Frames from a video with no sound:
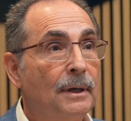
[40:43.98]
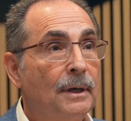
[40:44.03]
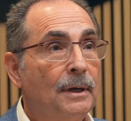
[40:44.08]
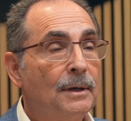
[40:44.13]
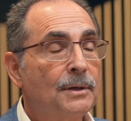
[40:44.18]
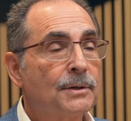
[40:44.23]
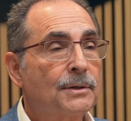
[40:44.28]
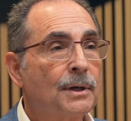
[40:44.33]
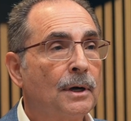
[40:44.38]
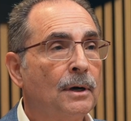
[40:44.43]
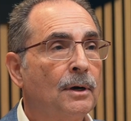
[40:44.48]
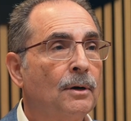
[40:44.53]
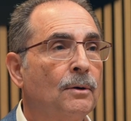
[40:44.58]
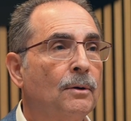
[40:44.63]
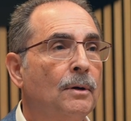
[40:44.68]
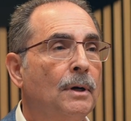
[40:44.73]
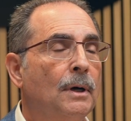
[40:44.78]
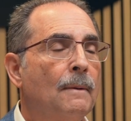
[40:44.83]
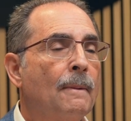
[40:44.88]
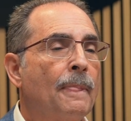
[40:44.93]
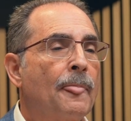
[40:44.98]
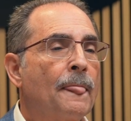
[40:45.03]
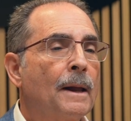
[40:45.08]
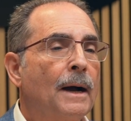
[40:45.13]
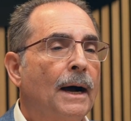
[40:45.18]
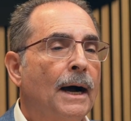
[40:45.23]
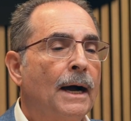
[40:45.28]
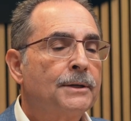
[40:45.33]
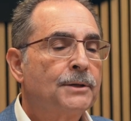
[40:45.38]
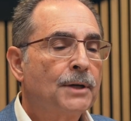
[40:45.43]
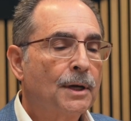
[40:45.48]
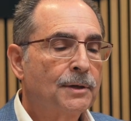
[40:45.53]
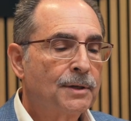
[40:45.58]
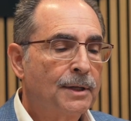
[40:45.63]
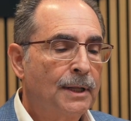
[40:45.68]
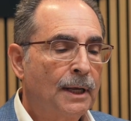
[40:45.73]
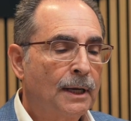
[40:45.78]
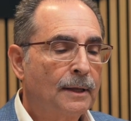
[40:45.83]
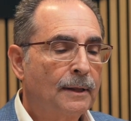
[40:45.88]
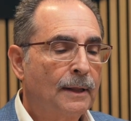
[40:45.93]
So I just
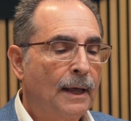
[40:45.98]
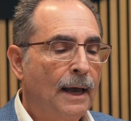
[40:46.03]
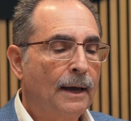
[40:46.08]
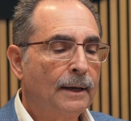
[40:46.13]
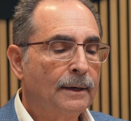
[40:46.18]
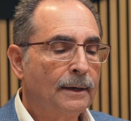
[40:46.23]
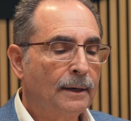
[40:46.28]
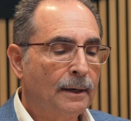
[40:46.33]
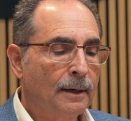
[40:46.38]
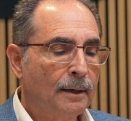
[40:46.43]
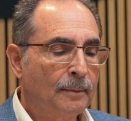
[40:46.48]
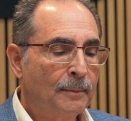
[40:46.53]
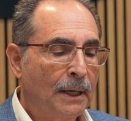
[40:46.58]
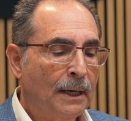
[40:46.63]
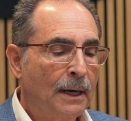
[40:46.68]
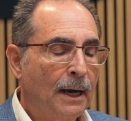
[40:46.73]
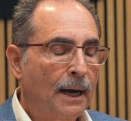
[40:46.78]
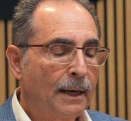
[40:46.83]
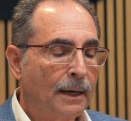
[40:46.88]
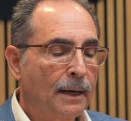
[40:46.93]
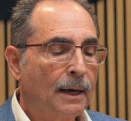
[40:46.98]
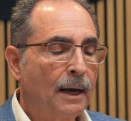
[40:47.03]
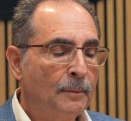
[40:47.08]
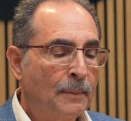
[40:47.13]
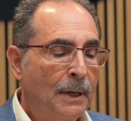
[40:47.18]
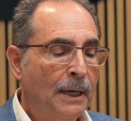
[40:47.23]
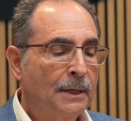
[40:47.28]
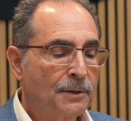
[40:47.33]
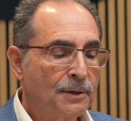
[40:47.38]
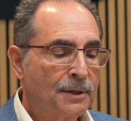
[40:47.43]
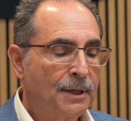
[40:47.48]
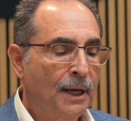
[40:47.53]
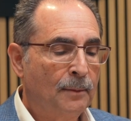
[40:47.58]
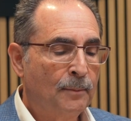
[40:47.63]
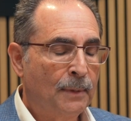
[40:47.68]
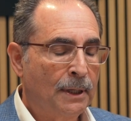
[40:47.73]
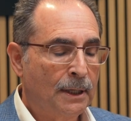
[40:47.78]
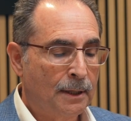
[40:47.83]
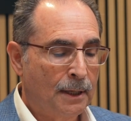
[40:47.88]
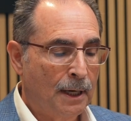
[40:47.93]
think that, and I made a
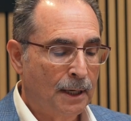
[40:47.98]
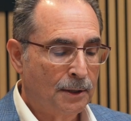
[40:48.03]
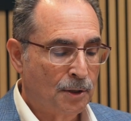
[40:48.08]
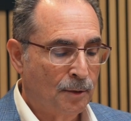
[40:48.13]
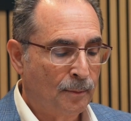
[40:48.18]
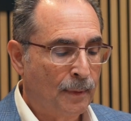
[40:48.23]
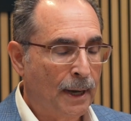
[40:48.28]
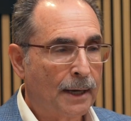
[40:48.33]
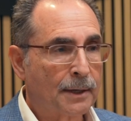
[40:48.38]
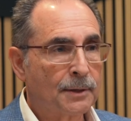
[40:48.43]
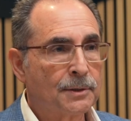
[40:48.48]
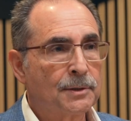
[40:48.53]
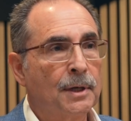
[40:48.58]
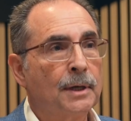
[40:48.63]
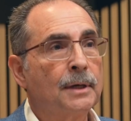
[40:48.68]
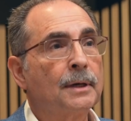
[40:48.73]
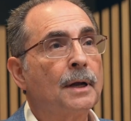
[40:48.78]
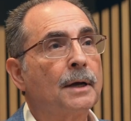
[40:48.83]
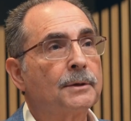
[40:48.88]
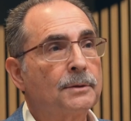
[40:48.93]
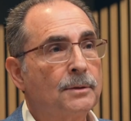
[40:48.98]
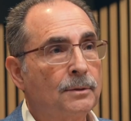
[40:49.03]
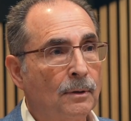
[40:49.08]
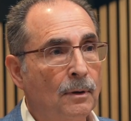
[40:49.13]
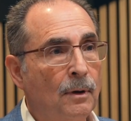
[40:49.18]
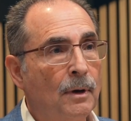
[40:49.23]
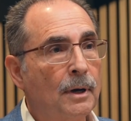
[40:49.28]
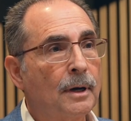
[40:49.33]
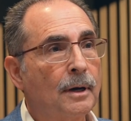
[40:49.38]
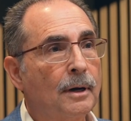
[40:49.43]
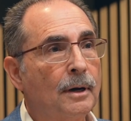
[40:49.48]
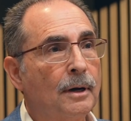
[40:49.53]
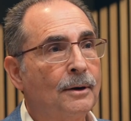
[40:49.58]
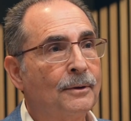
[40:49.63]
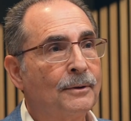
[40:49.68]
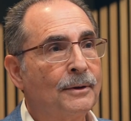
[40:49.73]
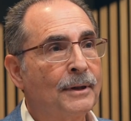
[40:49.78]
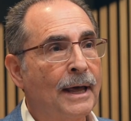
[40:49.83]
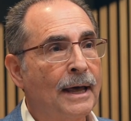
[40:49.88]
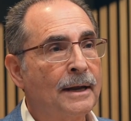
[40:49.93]
statement in Nature magazine not too long
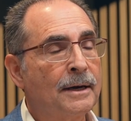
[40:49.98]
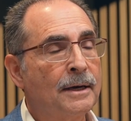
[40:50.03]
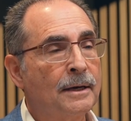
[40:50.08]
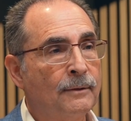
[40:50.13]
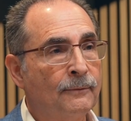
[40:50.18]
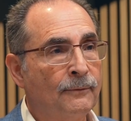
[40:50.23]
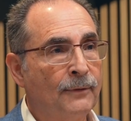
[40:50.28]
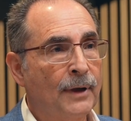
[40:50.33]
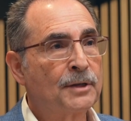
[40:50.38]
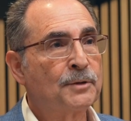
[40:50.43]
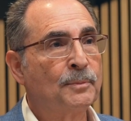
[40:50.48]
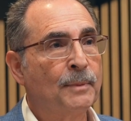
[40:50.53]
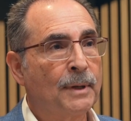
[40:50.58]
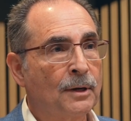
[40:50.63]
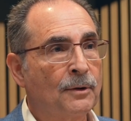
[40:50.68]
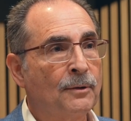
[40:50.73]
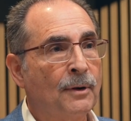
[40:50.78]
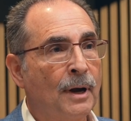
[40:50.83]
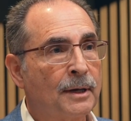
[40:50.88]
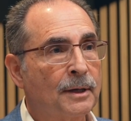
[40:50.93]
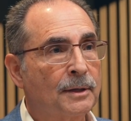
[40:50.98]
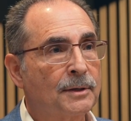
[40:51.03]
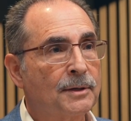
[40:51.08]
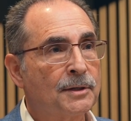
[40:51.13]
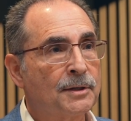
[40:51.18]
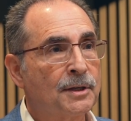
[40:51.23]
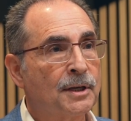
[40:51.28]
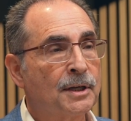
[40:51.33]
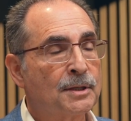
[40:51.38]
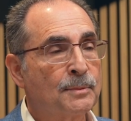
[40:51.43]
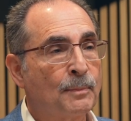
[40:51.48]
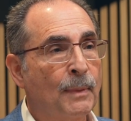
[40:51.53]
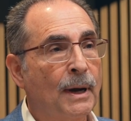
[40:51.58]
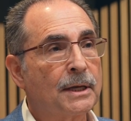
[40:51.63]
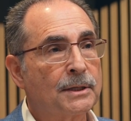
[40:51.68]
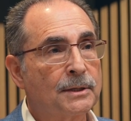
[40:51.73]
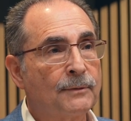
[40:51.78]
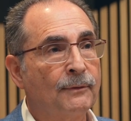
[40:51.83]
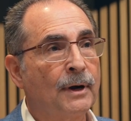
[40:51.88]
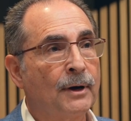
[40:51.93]
ago, that an investment in chronic disease by
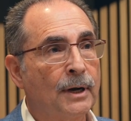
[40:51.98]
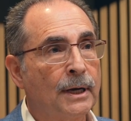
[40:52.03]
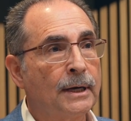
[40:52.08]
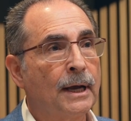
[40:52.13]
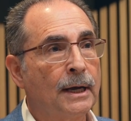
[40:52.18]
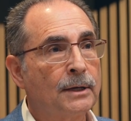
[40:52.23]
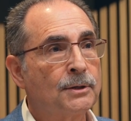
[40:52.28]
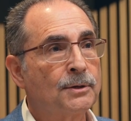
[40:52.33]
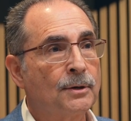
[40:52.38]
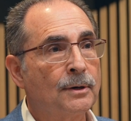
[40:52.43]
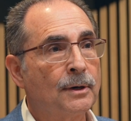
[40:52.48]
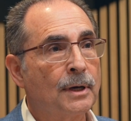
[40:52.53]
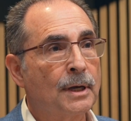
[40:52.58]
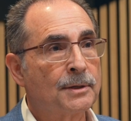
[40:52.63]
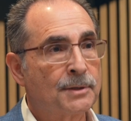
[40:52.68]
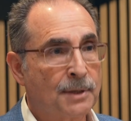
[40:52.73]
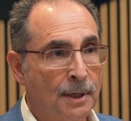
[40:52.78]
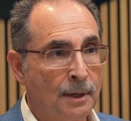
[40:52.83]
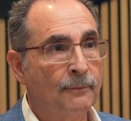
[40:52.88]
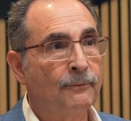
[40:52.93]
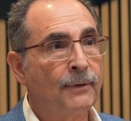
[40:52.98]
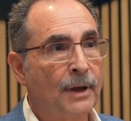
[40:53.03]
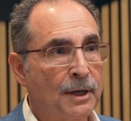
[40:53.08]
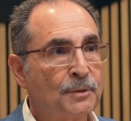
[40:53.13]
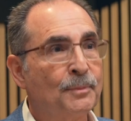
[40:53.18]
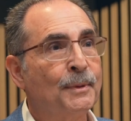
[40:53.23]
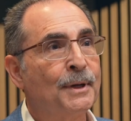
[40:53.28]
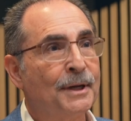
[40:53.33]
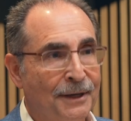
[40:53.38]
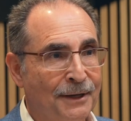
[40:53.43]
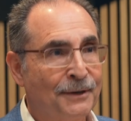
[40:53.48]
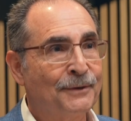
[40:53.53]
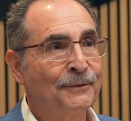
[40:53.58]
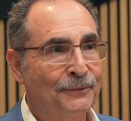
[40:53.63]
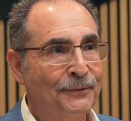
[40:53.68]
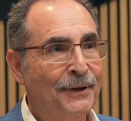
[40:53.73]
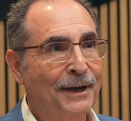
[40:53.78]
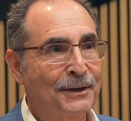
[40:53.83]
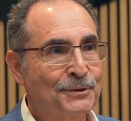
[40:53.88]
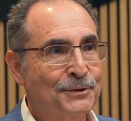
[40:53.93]
its very nature is an investment in
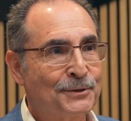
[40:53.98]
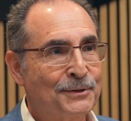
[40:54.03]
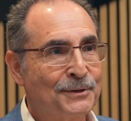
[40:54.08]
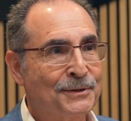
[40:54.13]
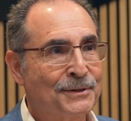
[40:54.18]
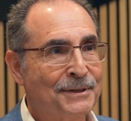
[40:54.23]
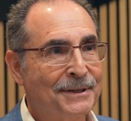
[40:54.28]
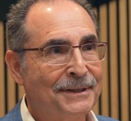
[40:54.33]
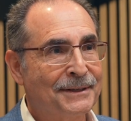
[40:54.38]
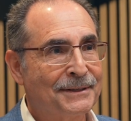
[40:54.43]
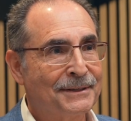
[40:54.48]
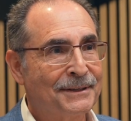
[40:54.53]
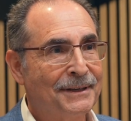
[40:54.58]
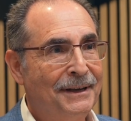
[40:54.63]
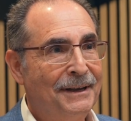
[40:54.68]
infectious disease.